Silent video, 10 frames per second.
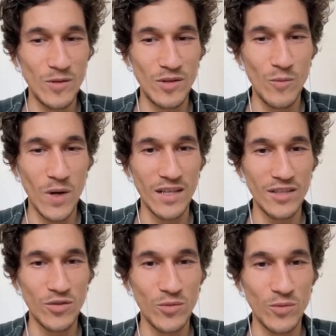One,
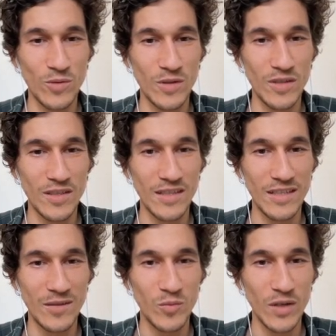2,
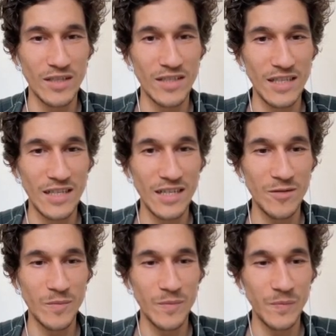yep, I think
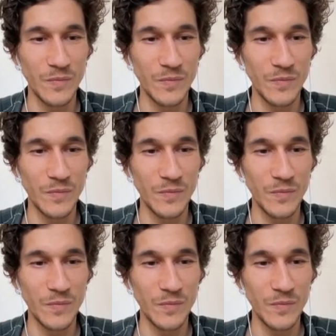I'm